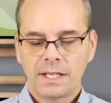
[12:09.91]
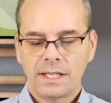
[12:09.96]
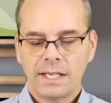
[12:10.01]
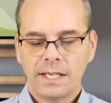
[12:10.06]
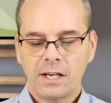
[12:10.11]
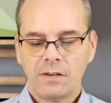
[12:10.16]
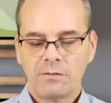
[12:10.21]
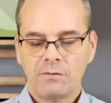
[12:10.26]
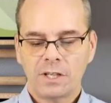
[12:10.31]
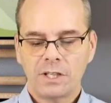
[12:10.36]

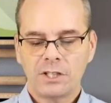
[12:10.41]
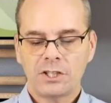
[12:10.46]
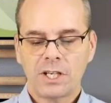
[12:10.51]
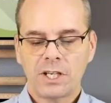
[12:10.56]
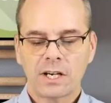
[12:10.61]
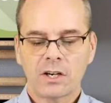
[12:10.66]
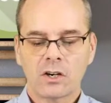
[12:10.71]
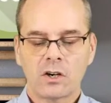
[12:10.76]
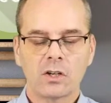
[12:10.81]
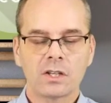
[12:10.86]
Carefully
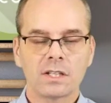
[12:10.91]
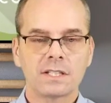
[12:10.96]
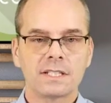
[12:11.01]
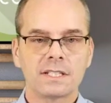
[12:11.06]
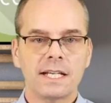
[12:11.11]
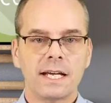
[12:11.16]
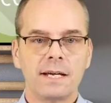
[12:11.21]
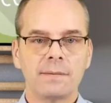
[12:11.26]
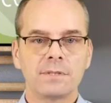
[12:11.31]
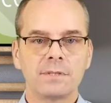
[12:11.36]
check all the
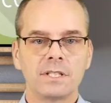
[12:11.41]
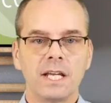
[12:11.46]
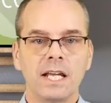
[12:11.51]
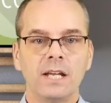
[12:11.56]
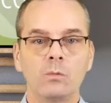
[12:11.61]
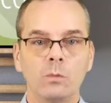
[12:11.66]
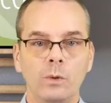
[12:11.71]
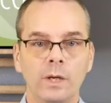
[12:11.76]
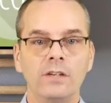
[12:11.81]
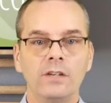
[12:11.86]
steps
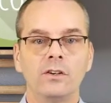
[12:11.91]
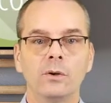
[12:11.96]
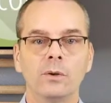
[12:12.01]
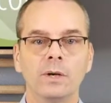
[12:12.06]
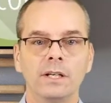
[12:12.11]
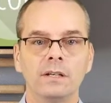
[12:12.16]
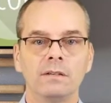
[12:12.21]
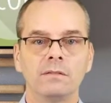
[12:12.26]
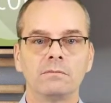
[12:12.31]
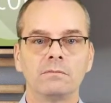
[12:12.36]
and redo
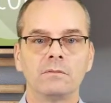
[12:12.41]
it,